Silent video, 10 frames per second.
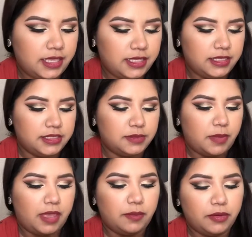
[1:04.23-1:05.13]
is
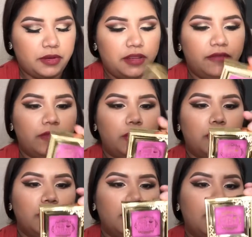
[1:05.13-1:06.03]
by Pretty
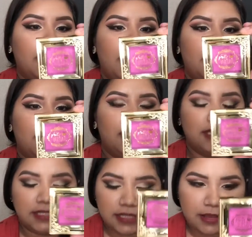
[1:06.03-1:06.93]
Vulgar and it
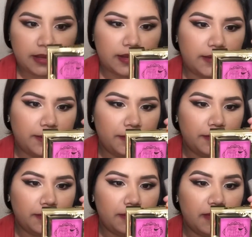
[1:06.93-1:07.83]
is the
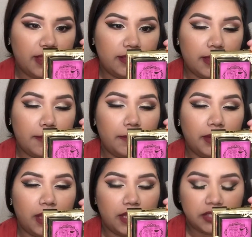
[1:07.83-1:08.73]
Make Them
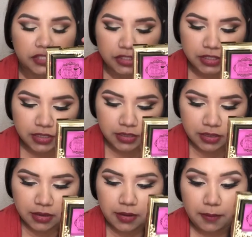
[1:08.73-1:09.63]
Blush
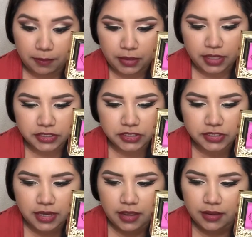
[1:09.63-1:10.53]
blush
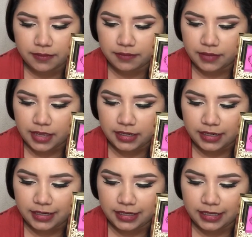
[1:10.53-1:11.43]
um, and
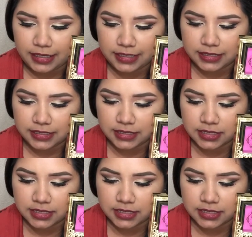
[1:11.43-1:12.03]
it is